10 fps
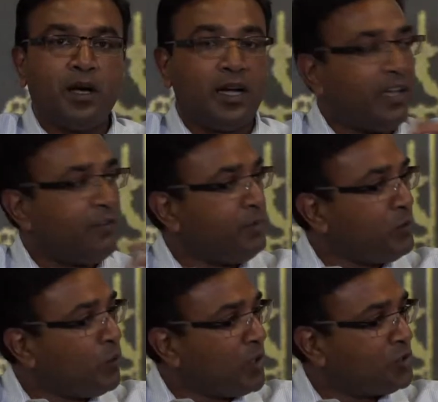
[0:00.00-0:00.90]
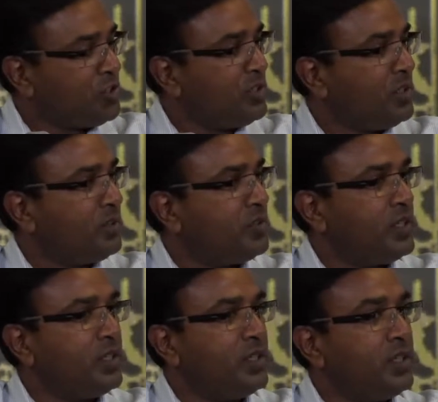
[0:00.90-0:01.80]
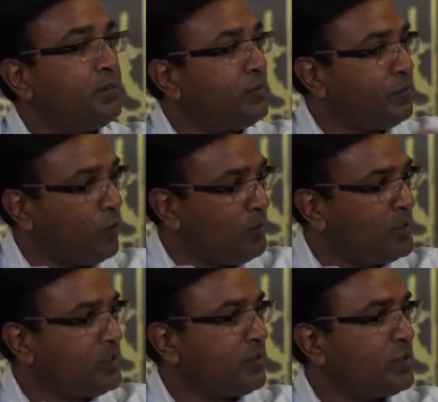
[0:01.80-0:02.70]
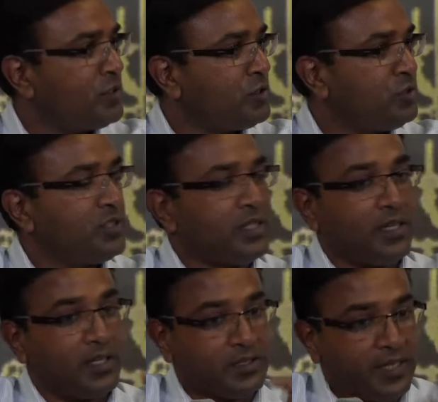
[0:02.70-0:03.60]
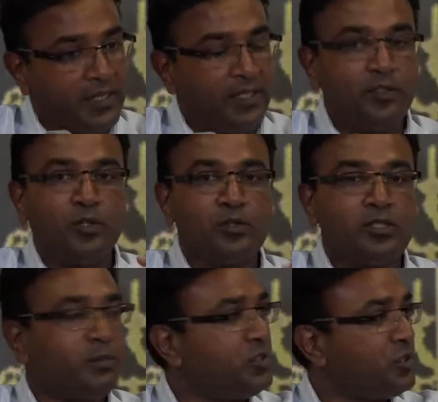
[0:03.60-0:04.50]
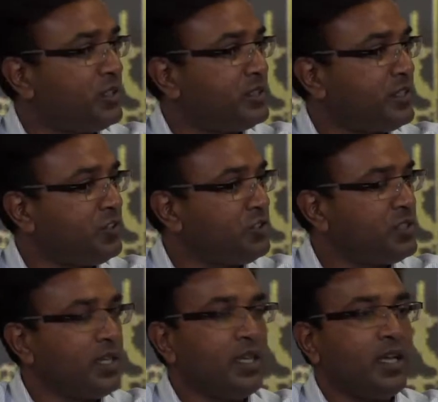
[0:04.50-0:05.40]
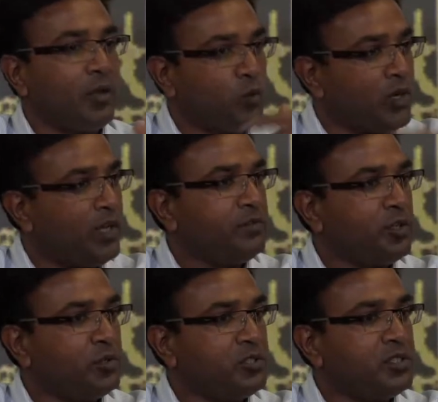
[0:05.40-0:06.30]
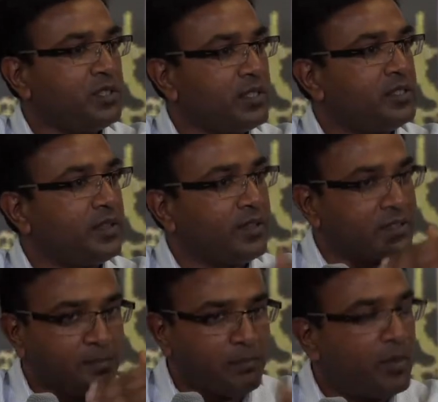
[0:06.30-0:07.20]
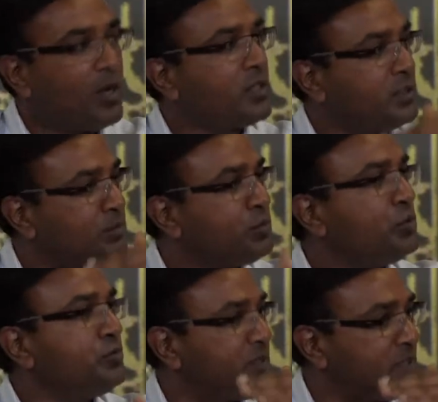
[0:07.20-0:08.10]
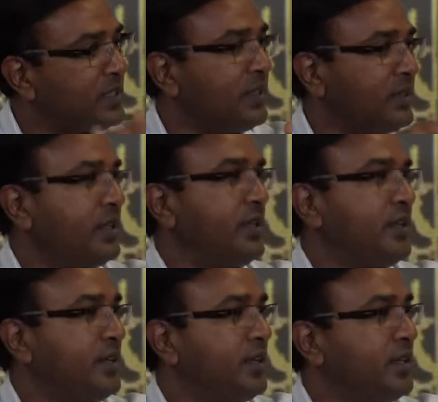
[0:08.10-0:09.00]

I have been watching the performance of the students that are attending those particular sessions, and what I've noticed is that there's a marked improvement in there.